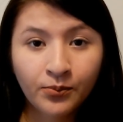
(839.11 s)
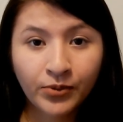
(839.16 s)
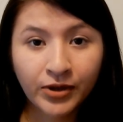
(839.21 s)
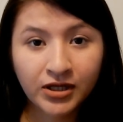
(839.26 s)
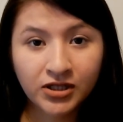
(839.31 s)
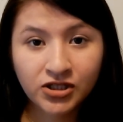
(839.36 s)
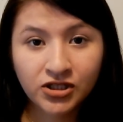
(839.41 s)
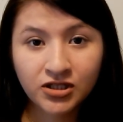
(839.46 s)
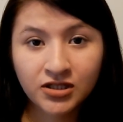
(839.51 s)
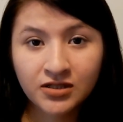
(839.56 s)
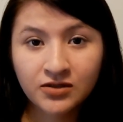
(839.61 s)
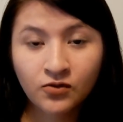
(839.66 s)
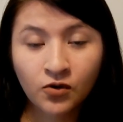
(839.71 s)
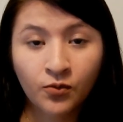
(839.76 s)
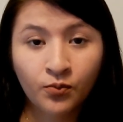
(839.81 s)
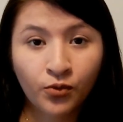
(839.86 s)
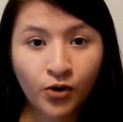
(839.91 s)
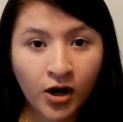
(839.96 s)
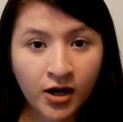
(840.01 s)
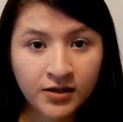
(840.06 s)
blushes
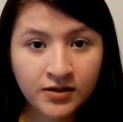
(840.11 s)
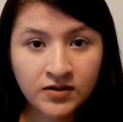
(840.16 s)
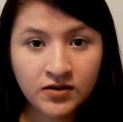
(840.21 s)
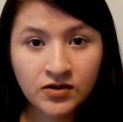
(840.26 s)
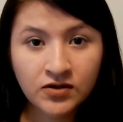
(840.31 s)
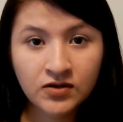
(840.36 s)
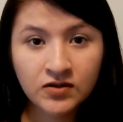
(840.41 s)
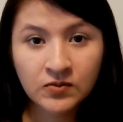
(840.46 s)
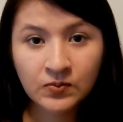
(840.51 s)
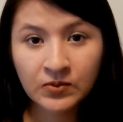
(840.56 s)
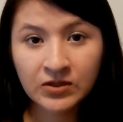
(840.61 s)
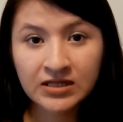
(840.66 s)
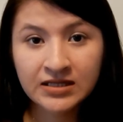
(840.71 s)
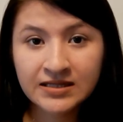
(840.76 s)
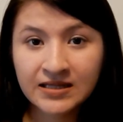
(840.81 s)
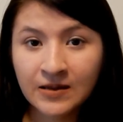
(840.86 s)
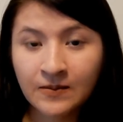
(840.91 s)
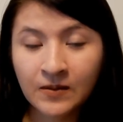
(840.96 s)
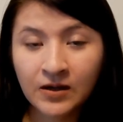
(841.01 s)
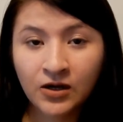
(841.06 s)
or bronzers,
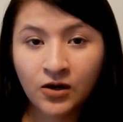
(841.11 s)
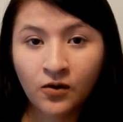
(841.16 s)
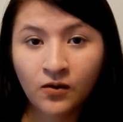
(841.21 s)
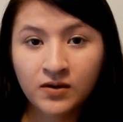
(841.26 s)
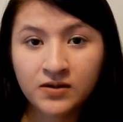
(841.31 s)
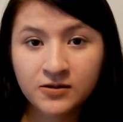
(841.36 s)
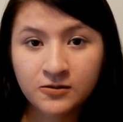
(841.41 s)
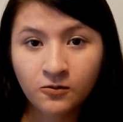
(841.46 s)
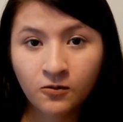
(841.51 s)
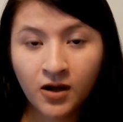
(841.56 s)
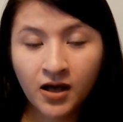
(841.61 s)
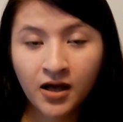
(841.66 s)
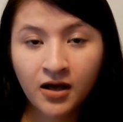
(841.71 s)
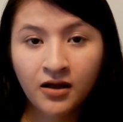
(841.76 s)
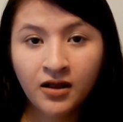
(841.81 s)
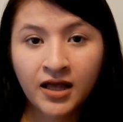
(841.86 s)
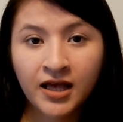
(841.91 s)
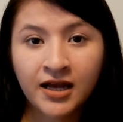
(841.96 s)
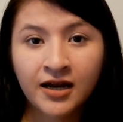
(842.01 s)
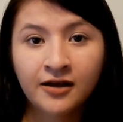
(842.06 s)
please let me know as
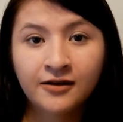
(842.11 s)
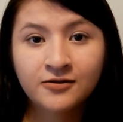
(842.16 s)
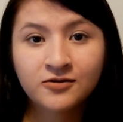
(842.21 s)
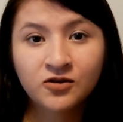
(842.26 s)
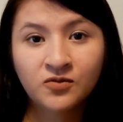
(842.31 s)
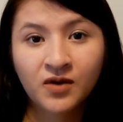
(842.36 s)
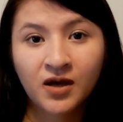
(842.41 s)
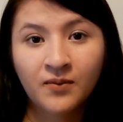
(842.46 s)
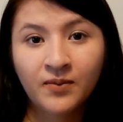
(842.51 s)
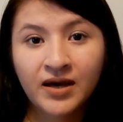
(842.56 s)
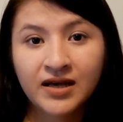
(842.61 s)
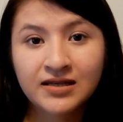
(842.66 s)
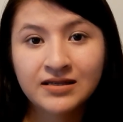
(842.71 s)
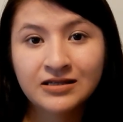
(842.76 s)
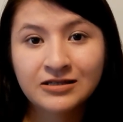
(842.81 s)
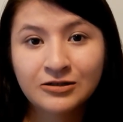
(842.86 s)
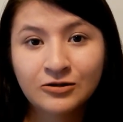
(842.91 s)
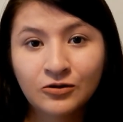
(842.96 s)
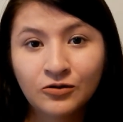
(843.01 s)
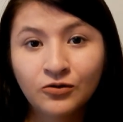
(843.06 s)
well, and I'll do my
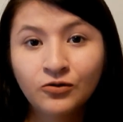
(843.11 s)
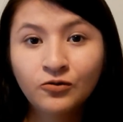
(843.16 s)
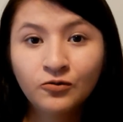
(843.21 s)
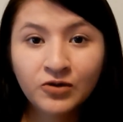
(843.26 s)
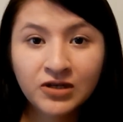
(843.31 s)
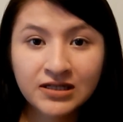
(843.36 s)
best to